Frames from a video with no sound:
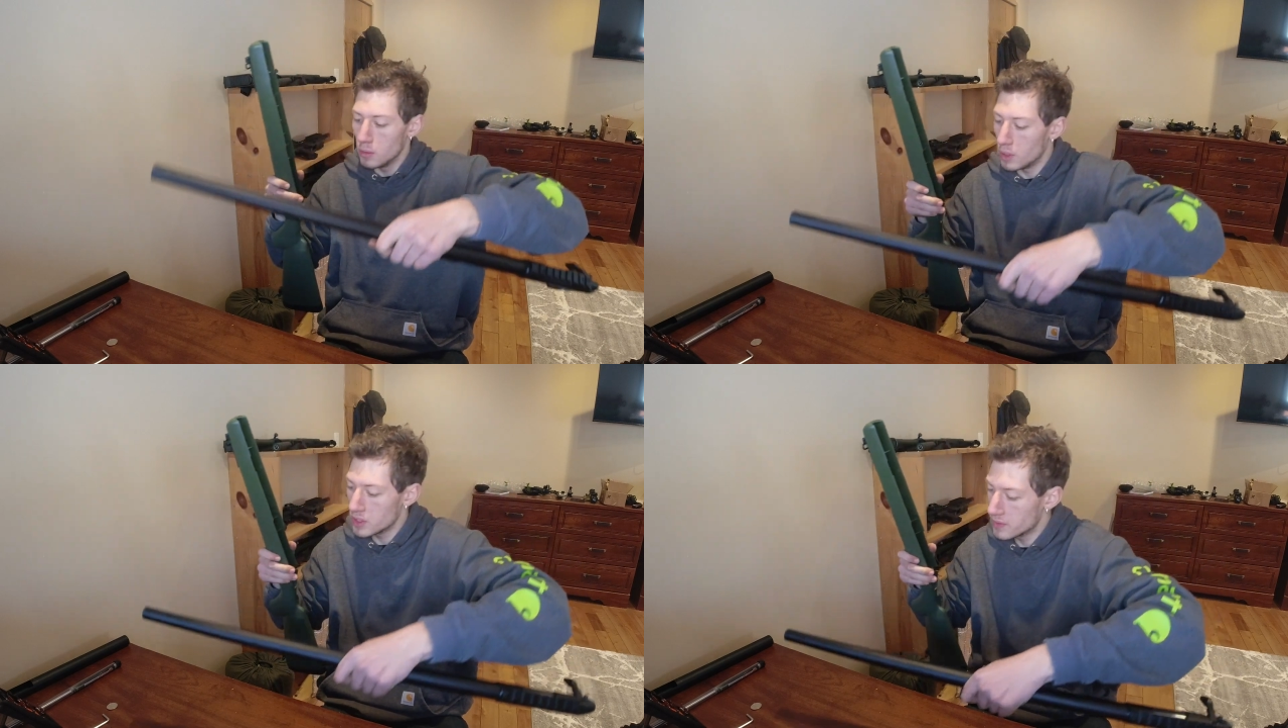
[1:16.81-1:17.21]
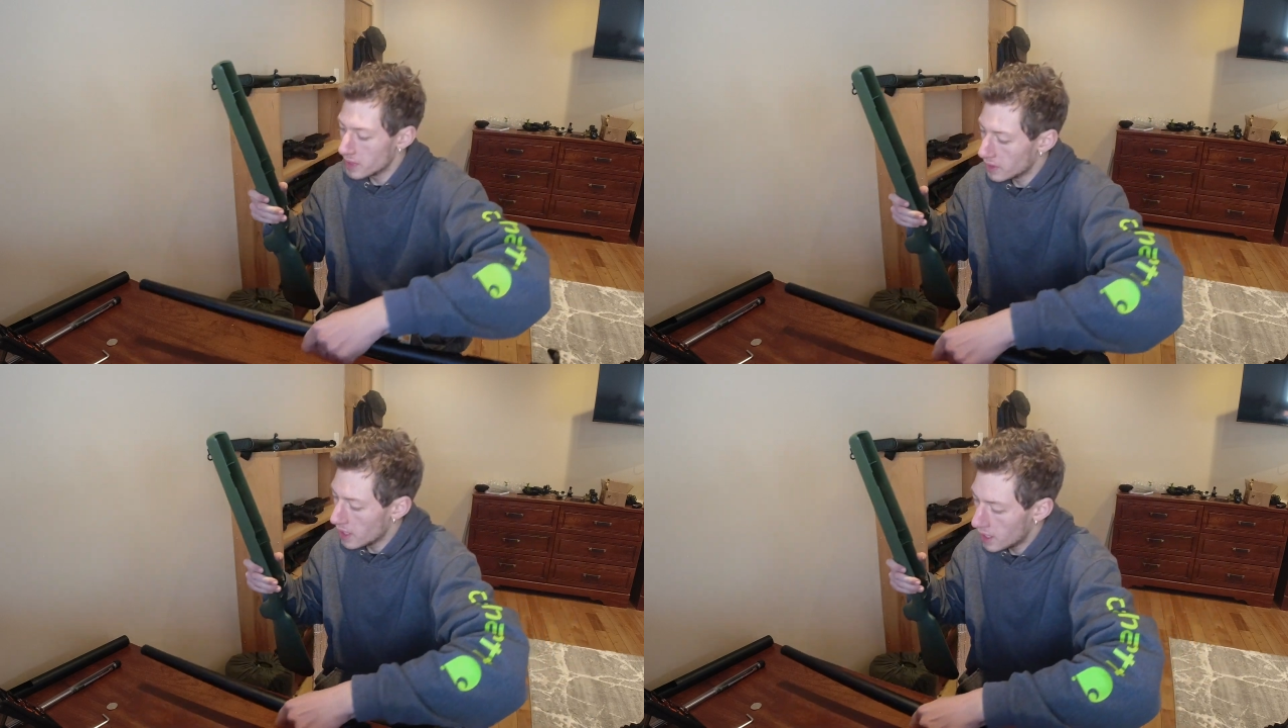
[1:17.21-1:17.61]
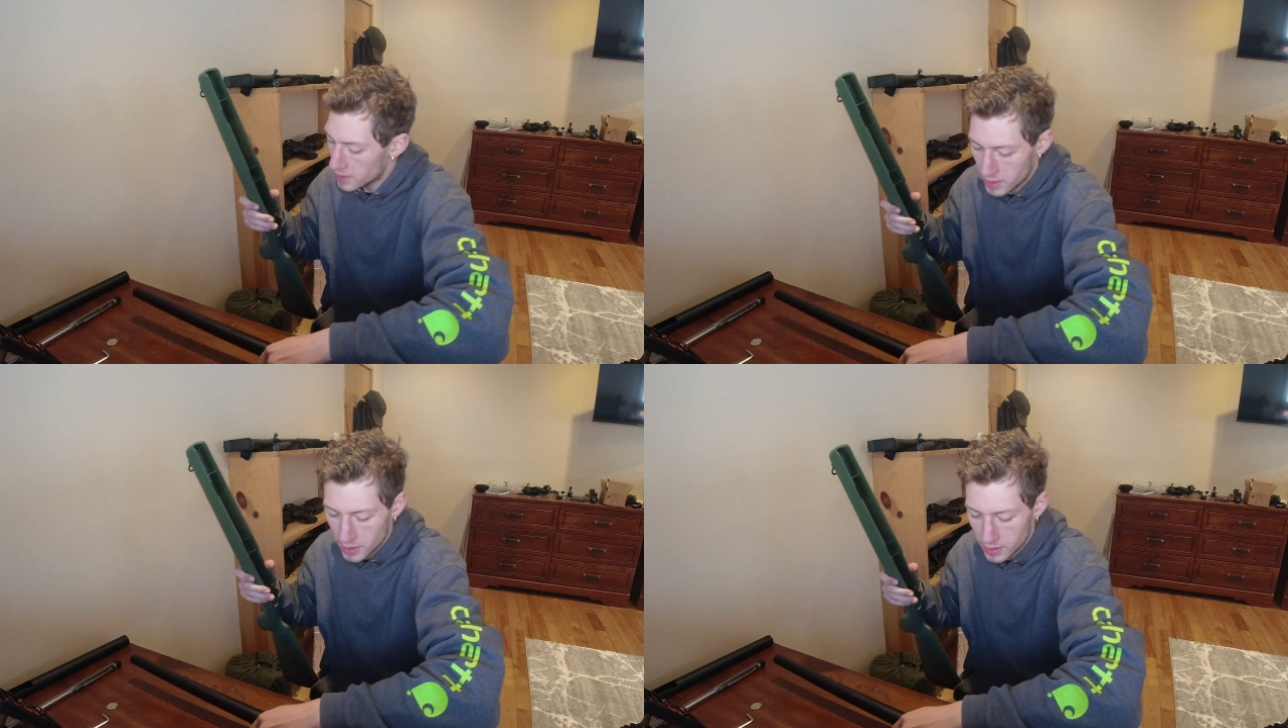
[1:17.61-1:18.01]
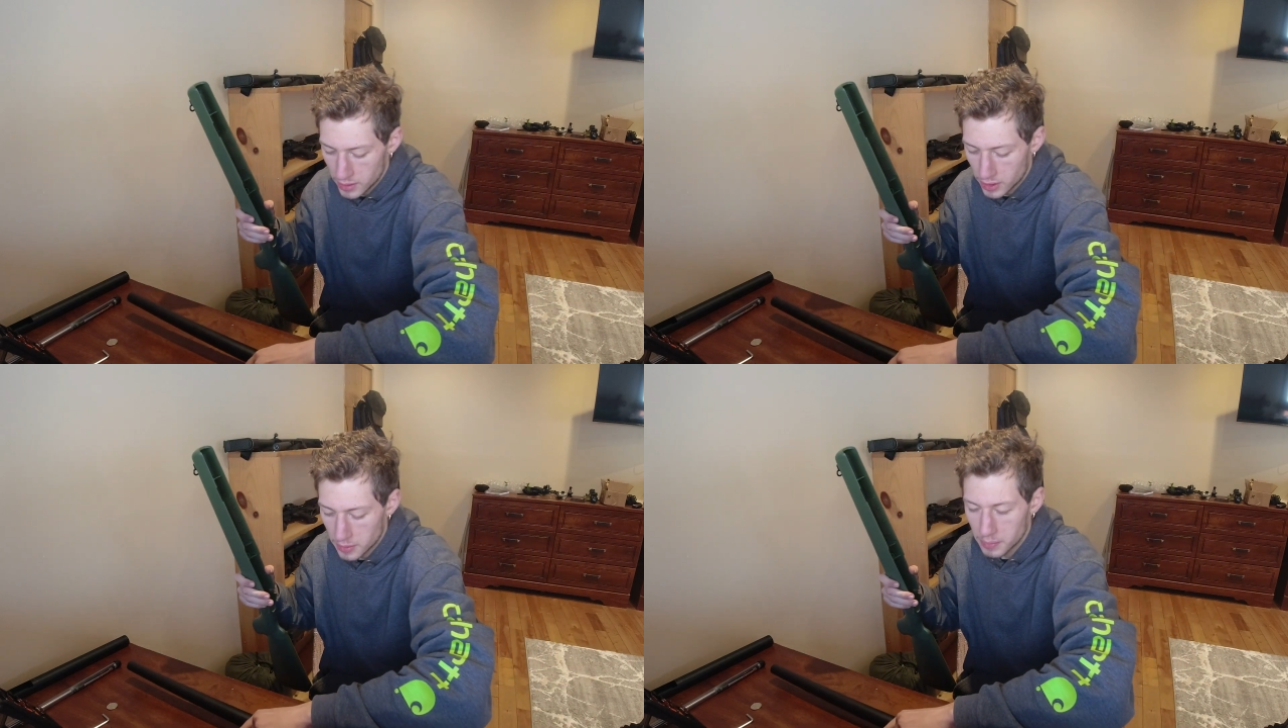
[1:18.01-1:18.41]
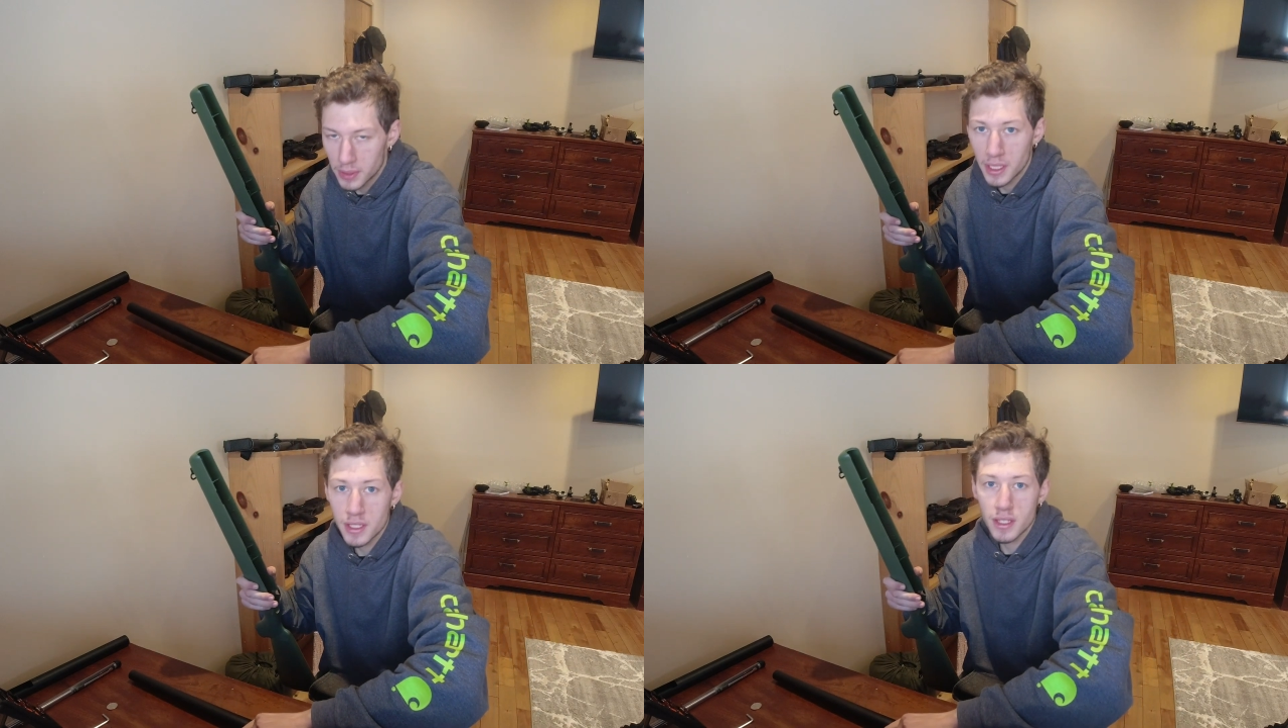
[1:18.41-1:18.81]
Once you've done that,
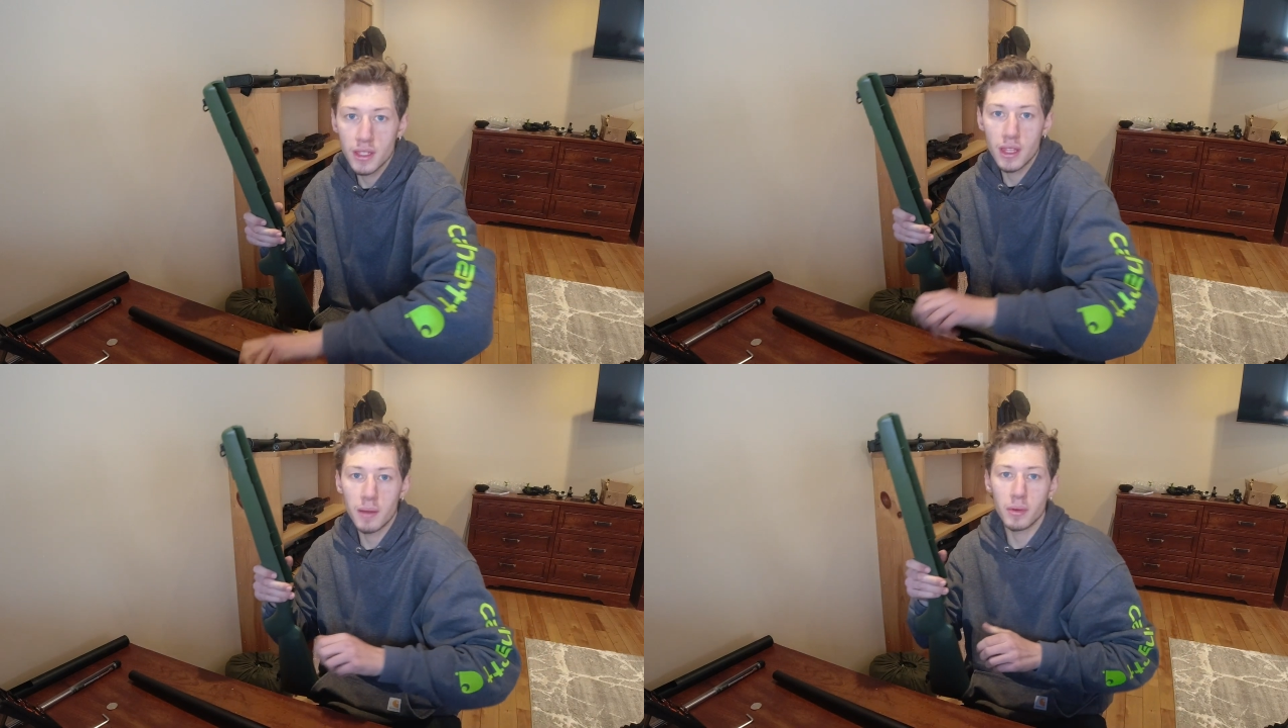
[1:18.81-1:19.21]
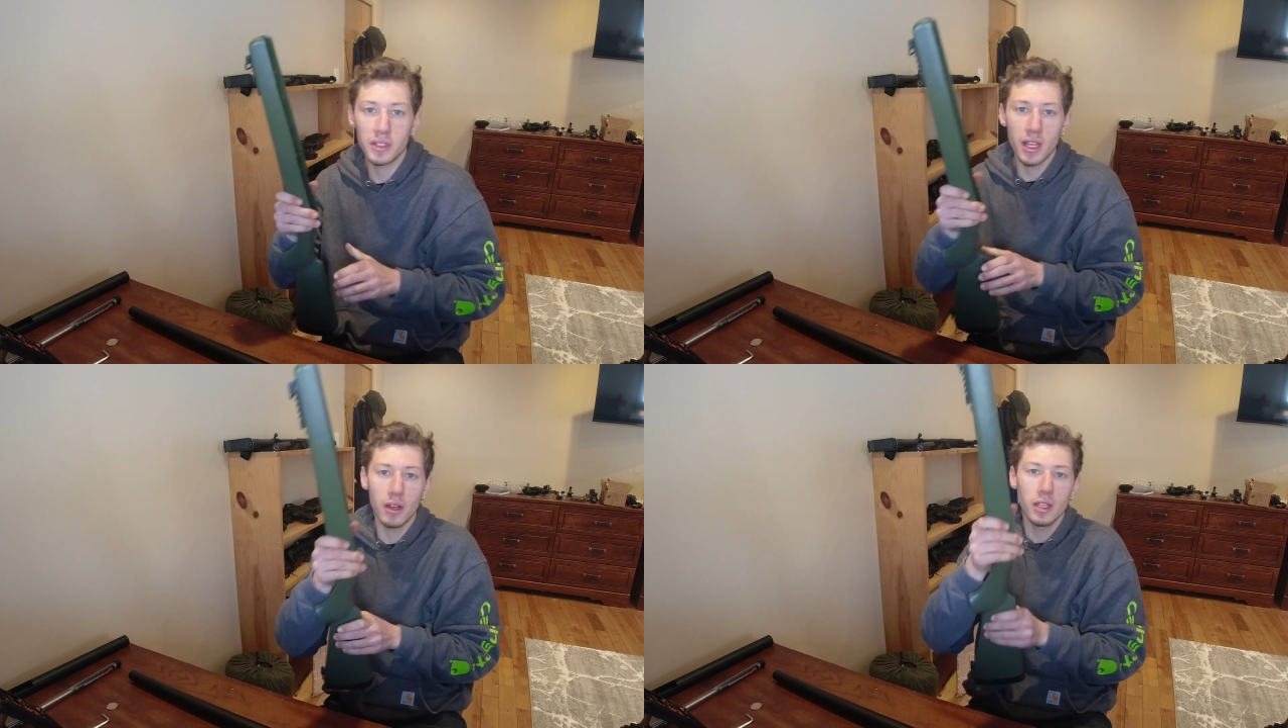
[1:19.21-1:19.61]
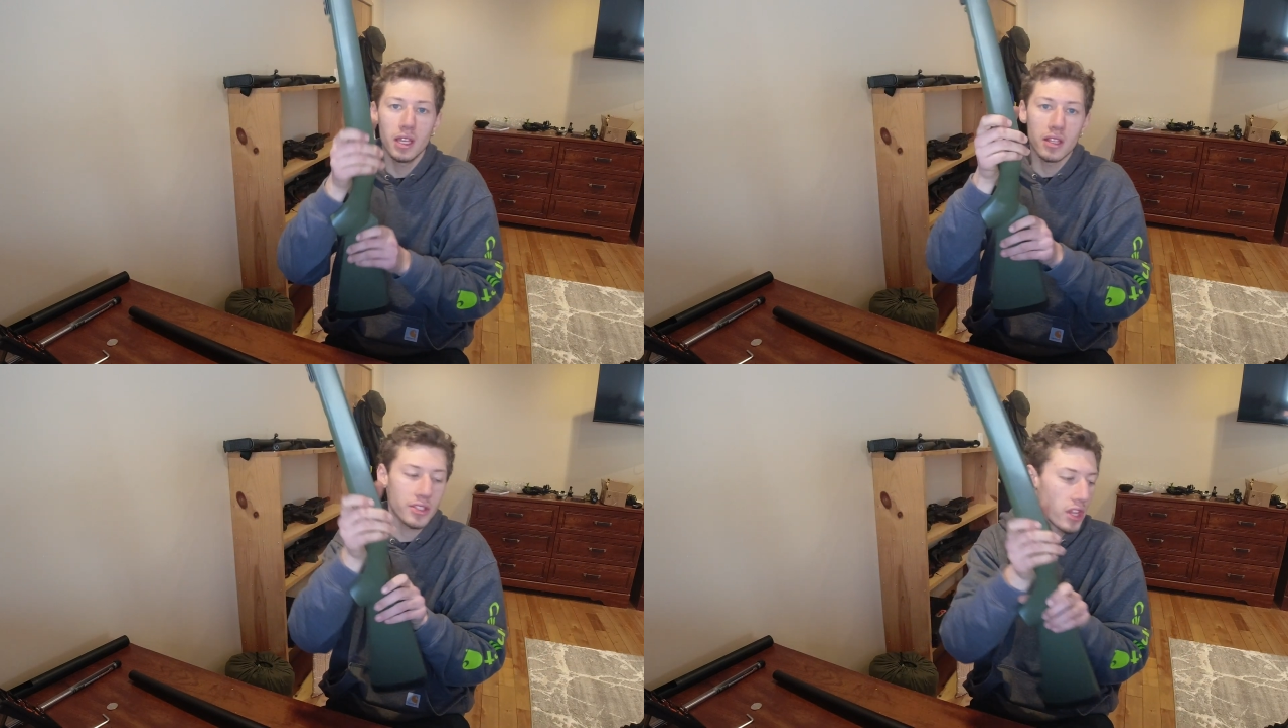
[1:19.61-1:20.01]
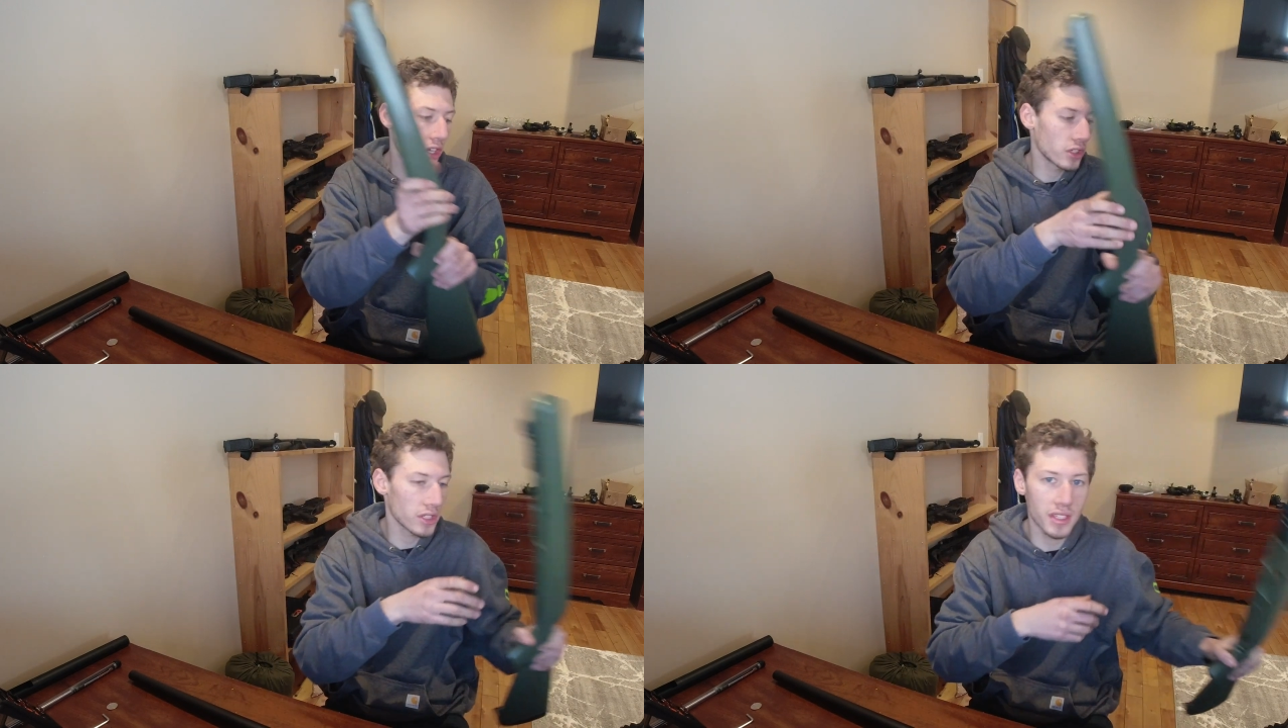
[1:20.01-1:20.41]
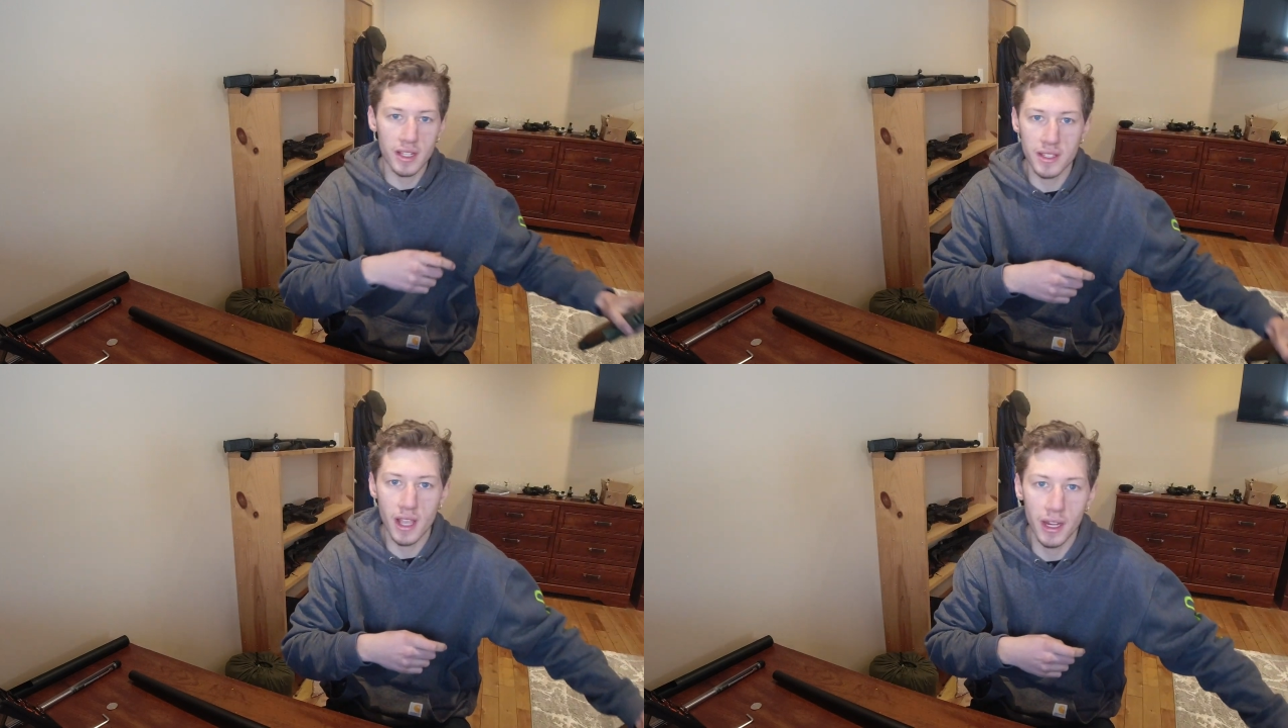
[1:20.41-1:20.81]
place that part down. Stock you can
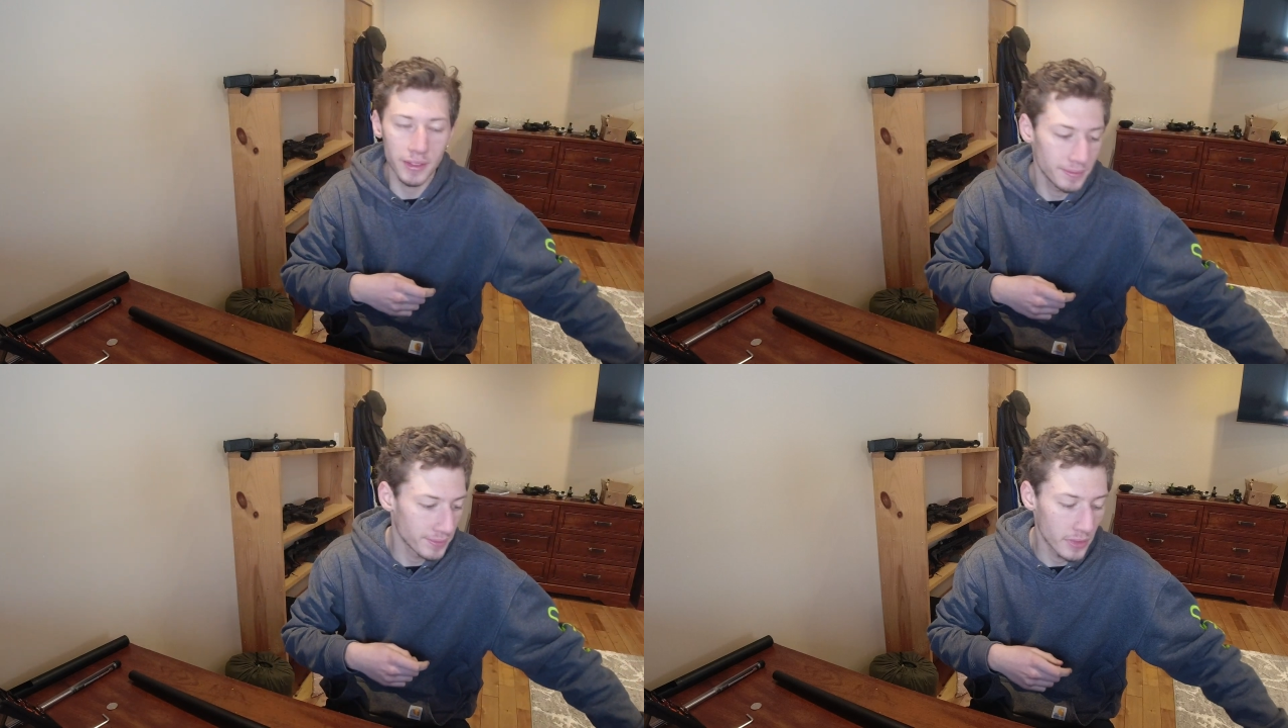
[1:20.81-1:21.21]
set aside.